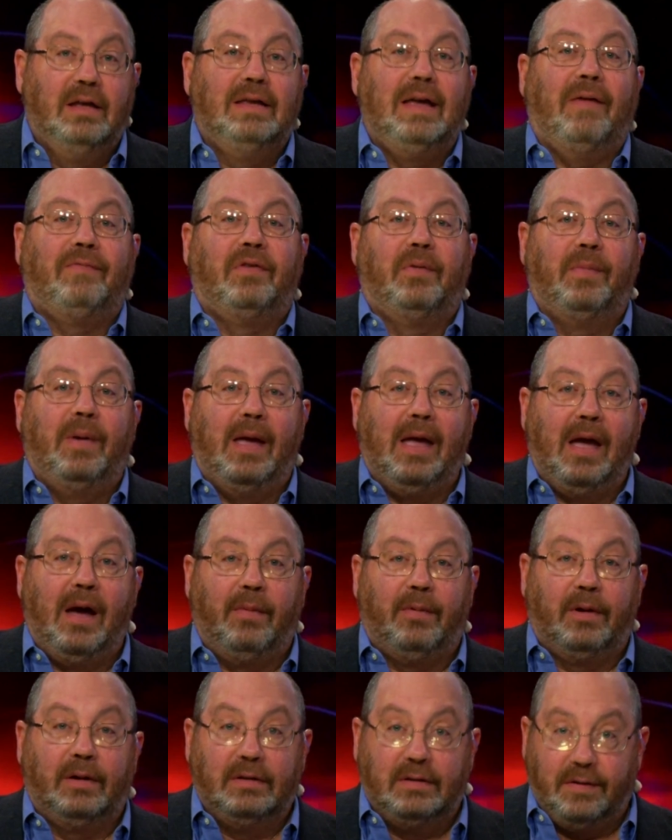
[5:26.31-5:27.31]
You have to be
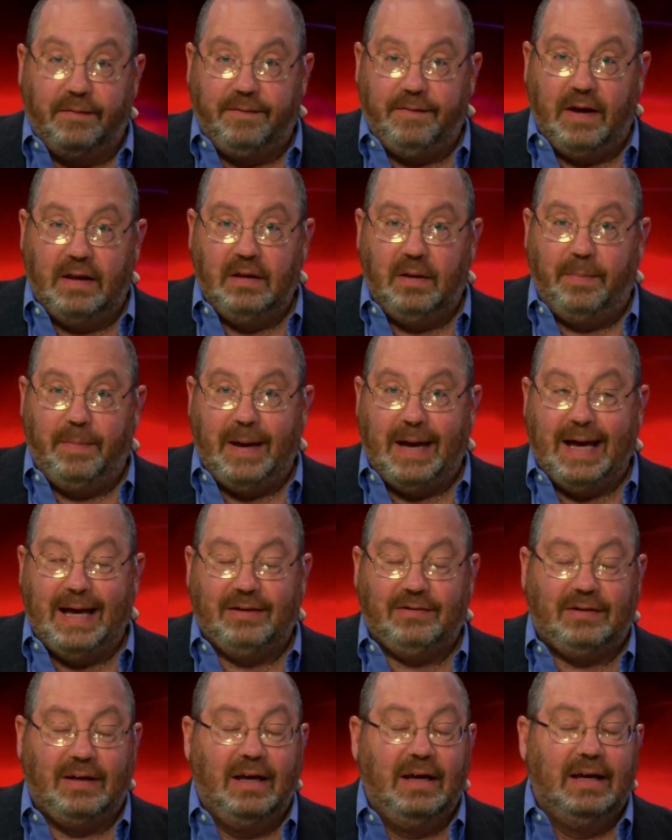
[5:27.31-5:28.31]
able to defend the
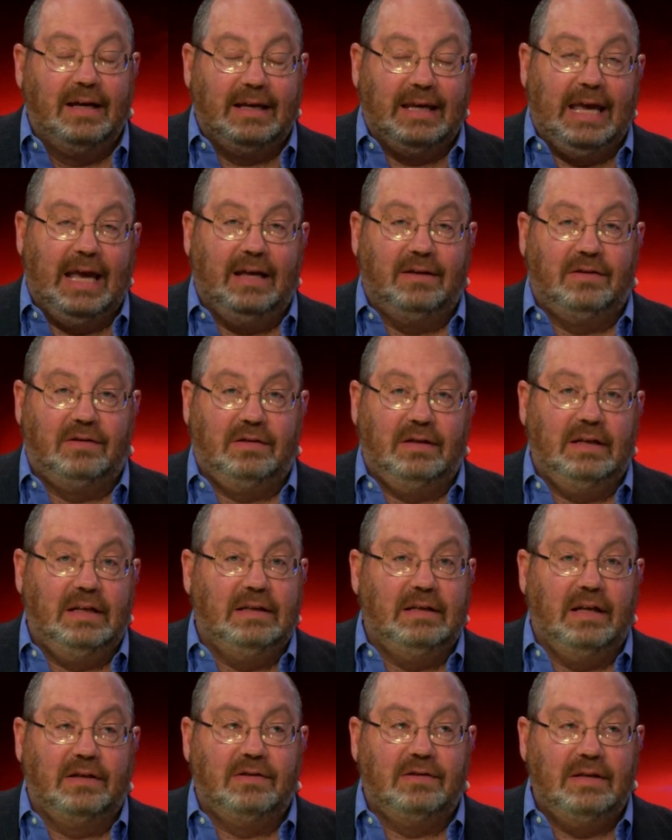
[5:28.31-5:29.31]
pass. Kansas
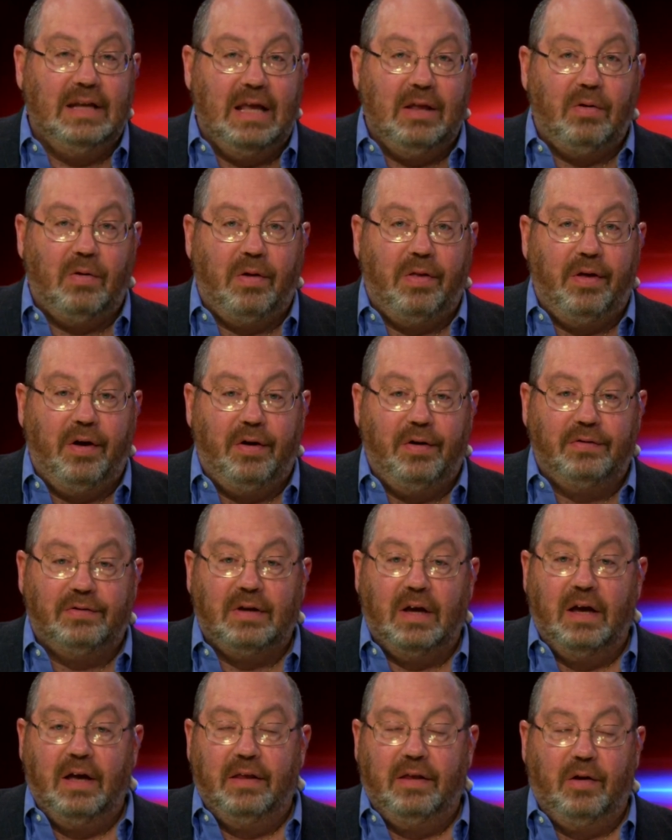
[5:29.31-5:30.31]
City does neither of
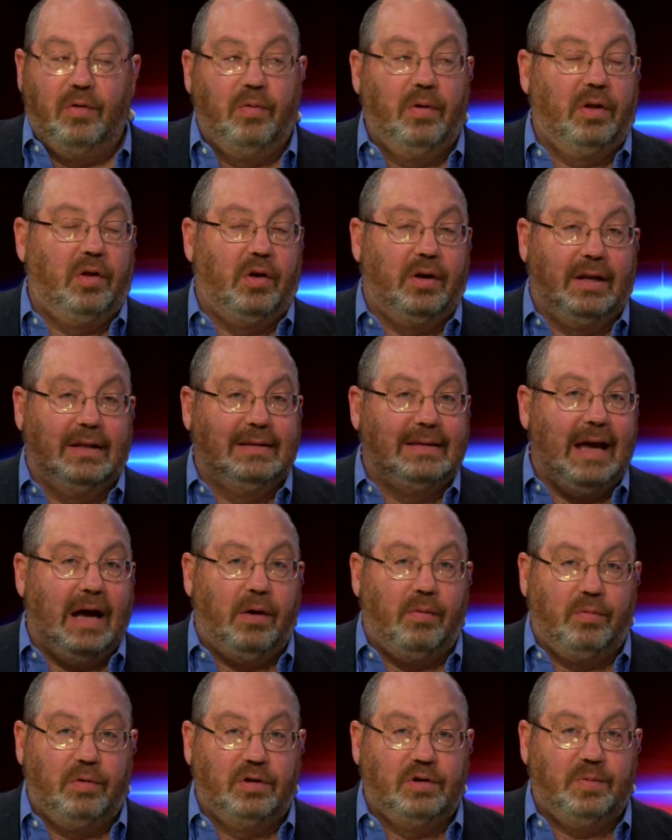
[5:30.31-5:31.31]
those. They're really on a
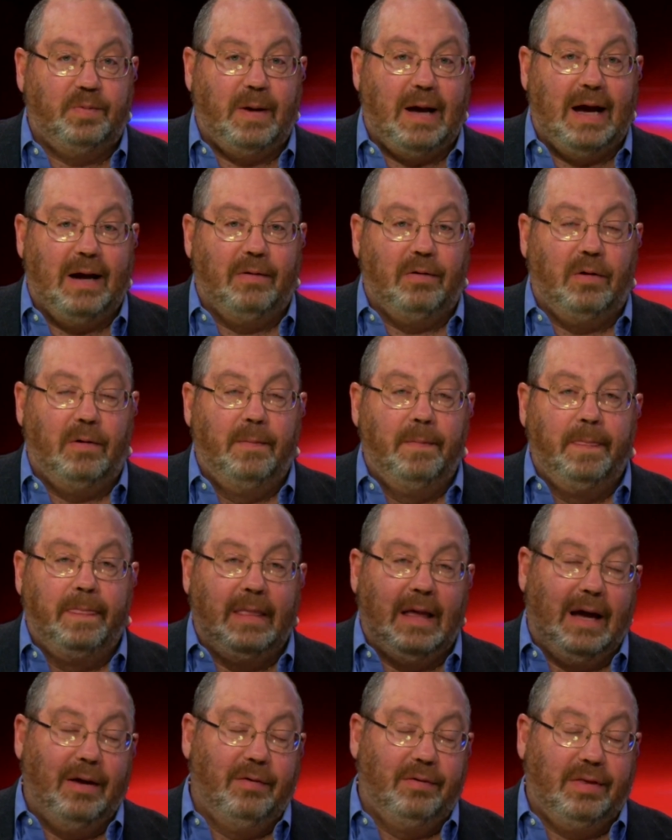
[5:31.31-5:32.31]
downward spiral.
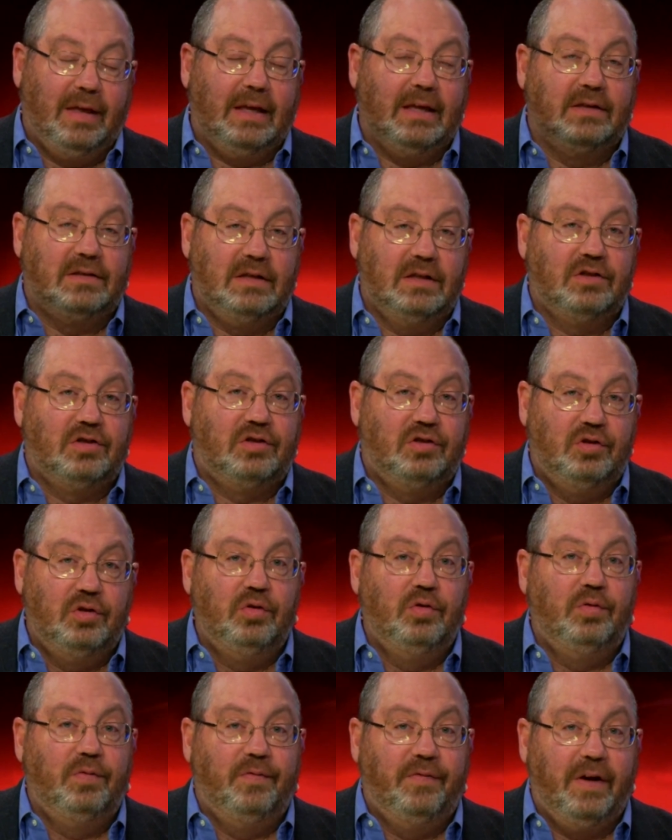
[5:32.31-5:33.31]
I think it's just
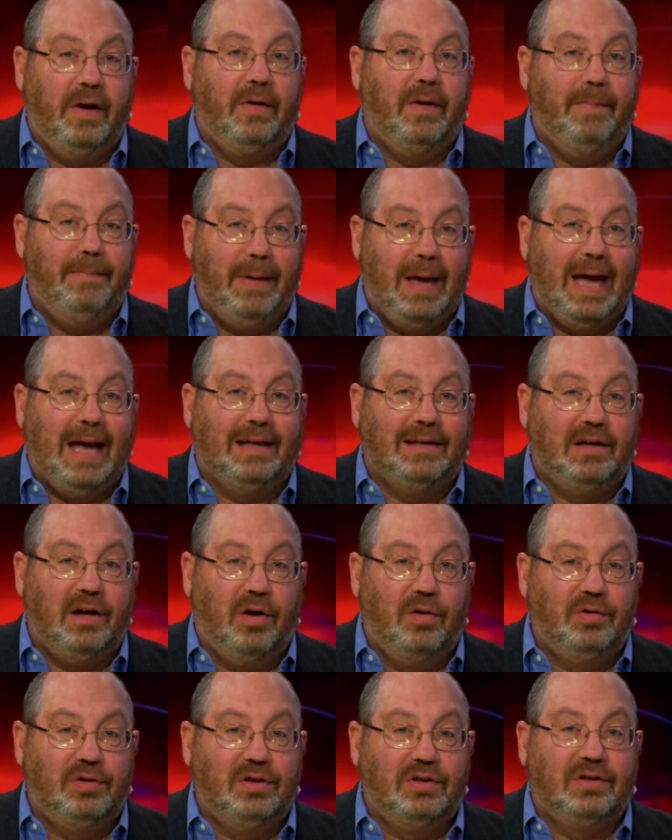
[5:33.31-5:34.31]
two very bad
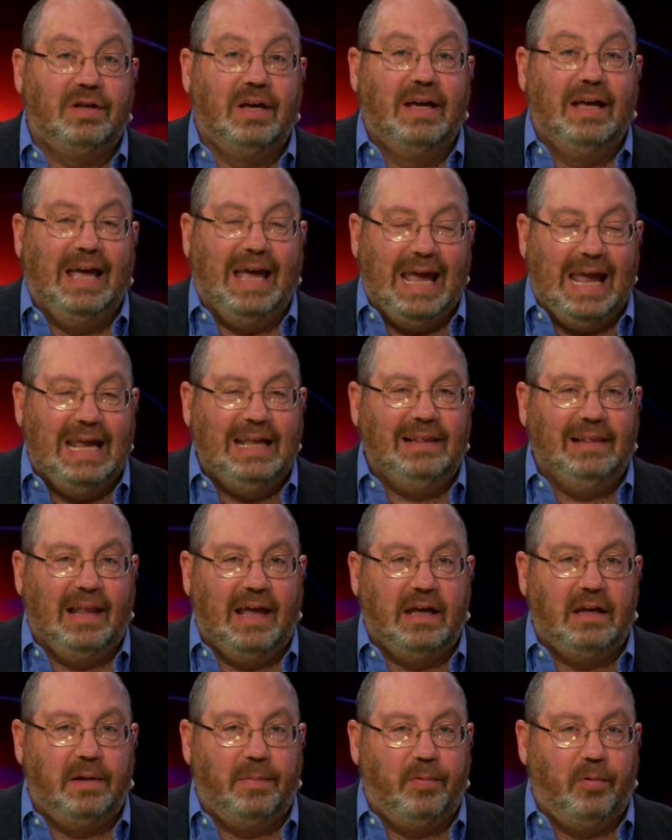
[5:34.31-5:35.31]
coaches. Hate
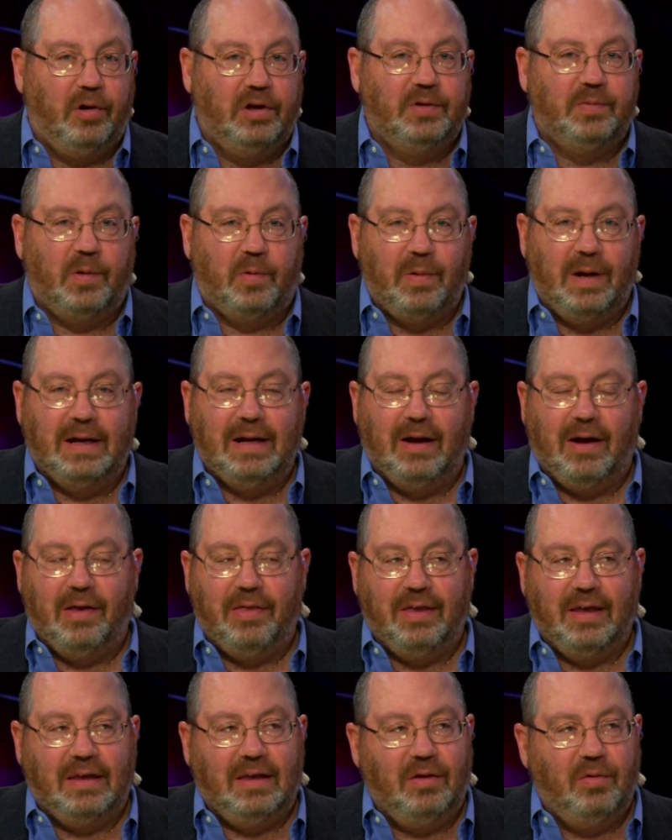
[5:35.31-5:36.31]
laying the points, but right now I
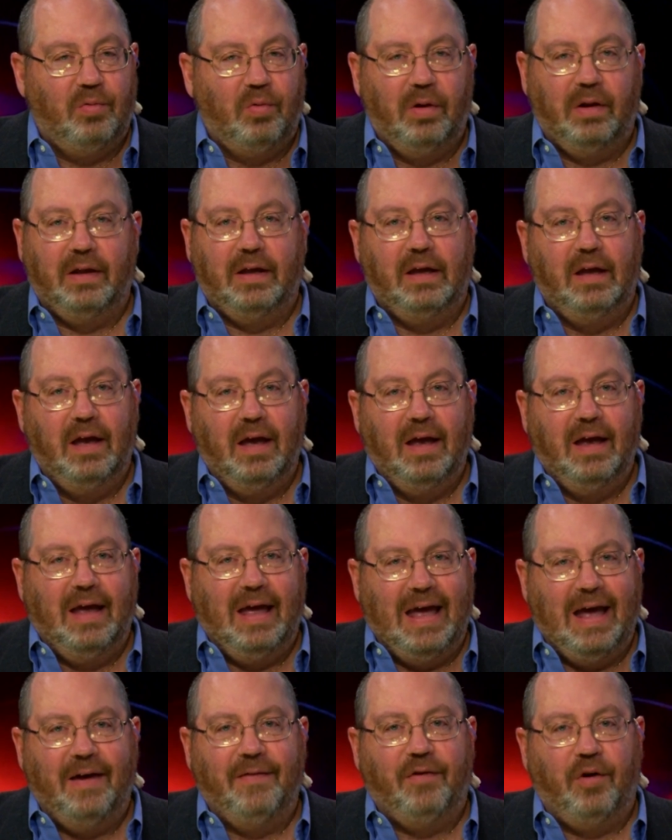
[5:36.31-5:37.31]
think you really
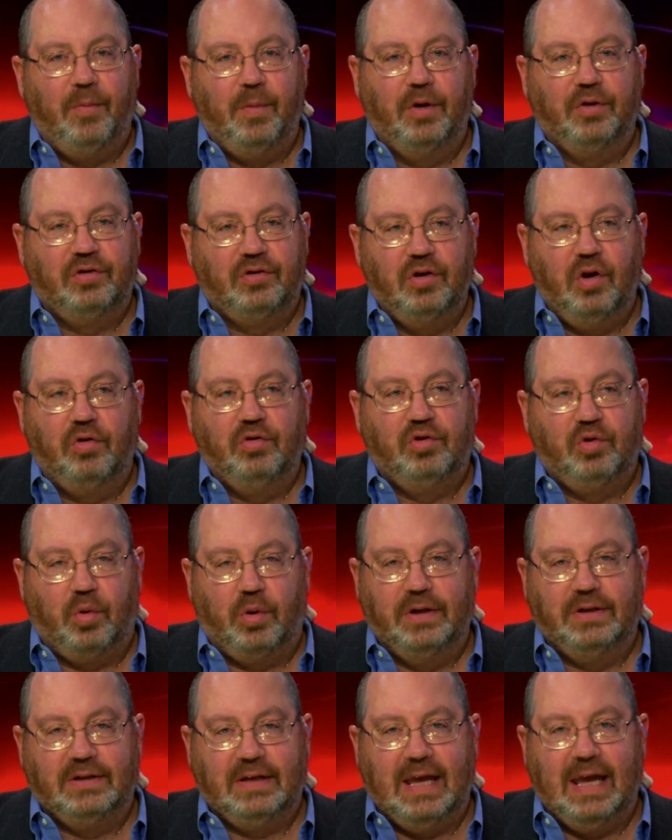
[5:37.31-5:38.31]
have almost no
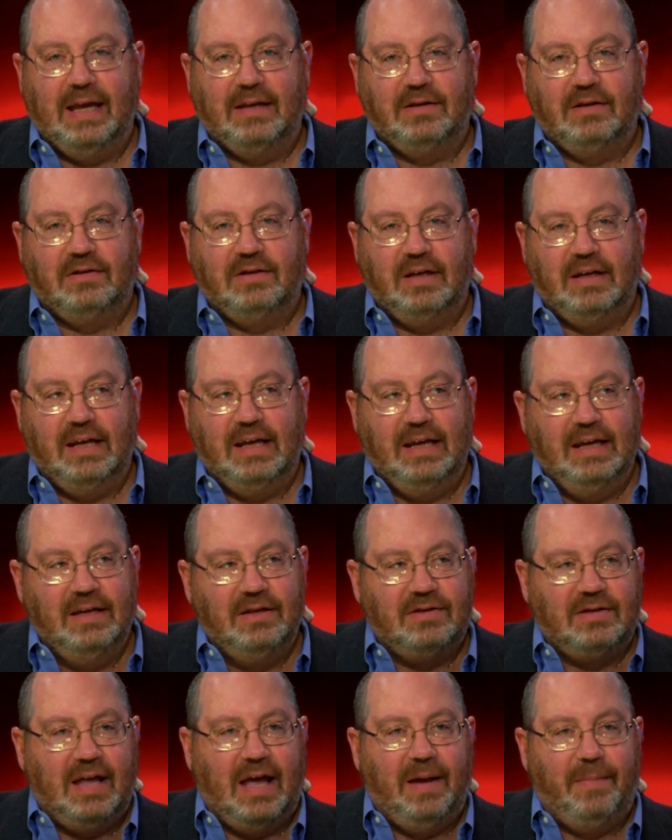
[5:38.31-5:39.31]
choice. Kansas City
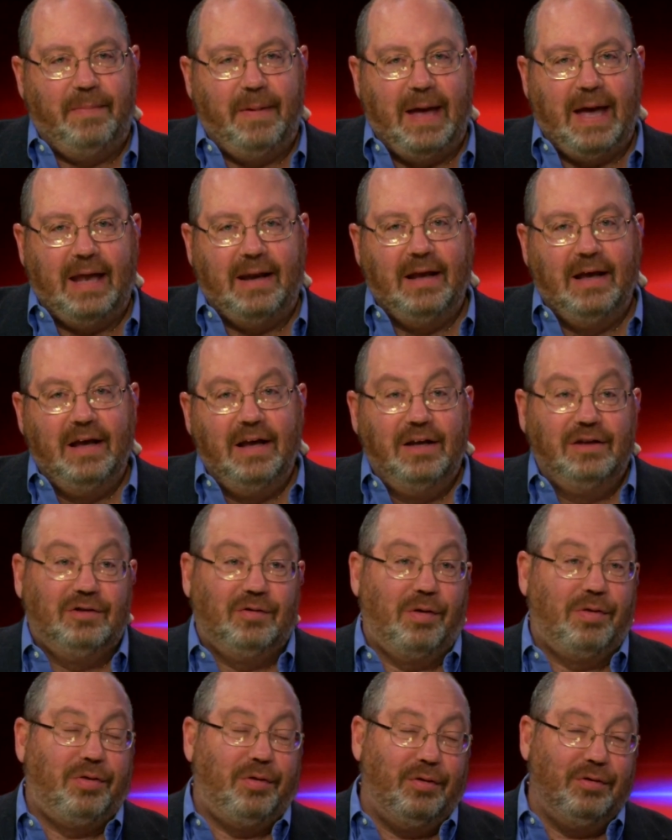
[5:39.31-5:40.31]
is that bad.
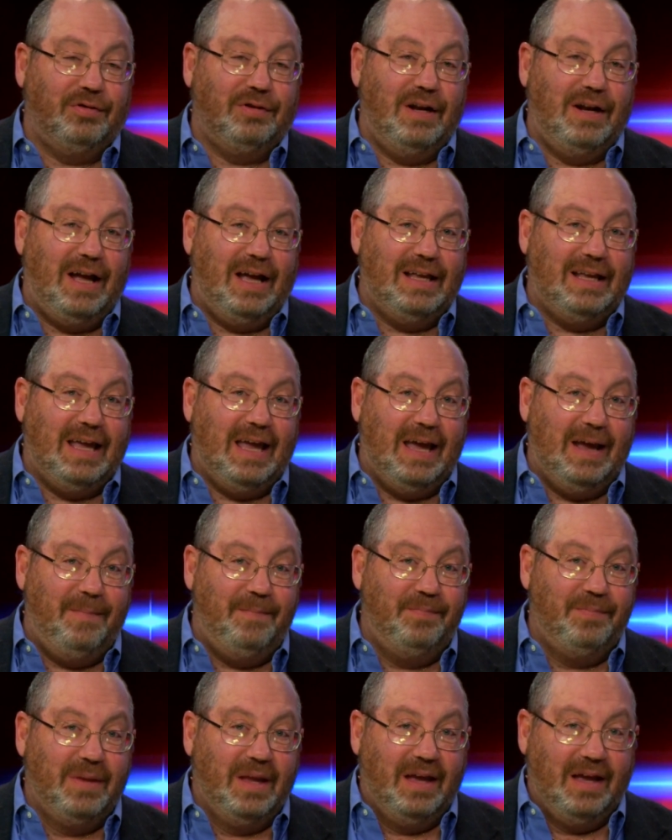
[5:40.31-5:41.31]
So a Thursday night
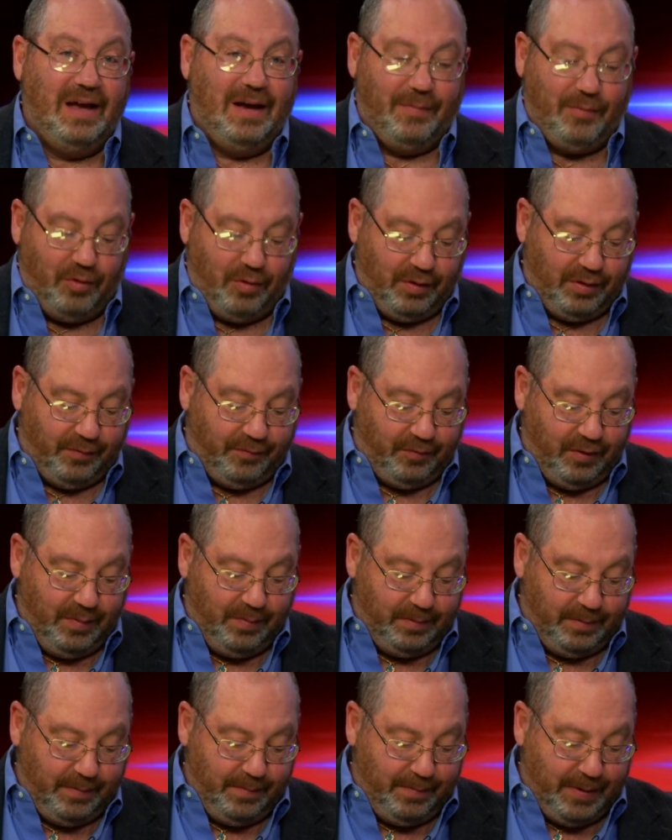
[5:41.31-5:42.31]
game, I'm more of the free
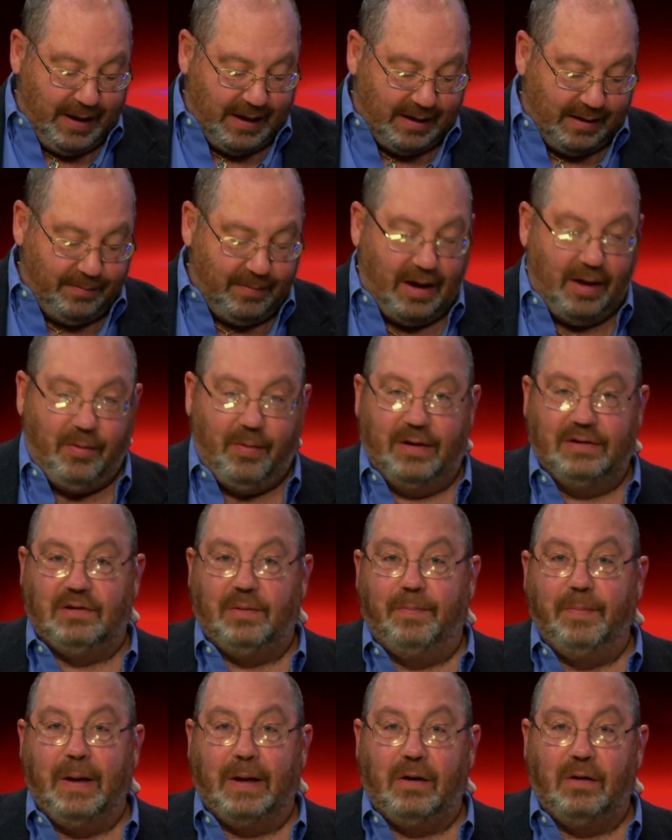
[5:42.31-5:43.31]
pick. And by the way, it's
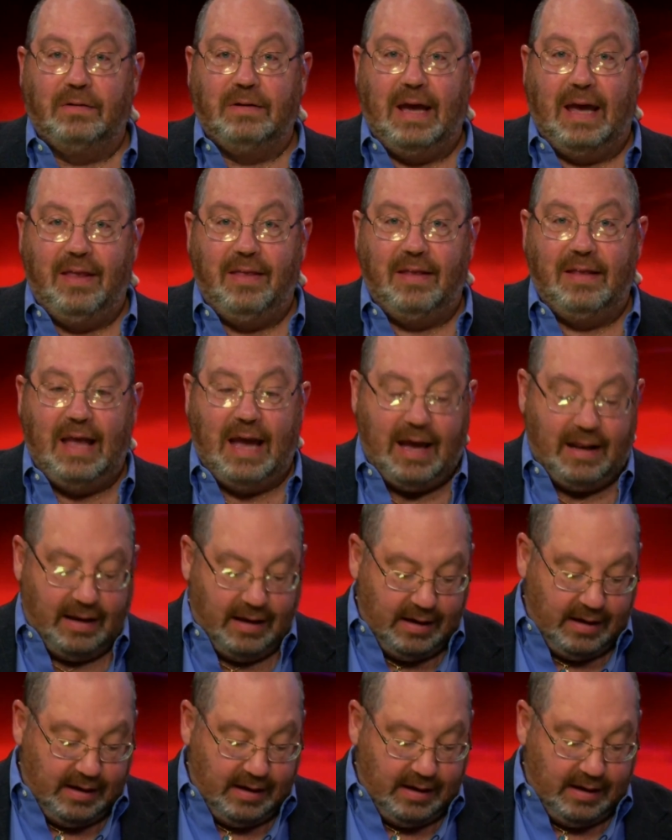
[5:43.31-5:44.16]
a bigger day than that.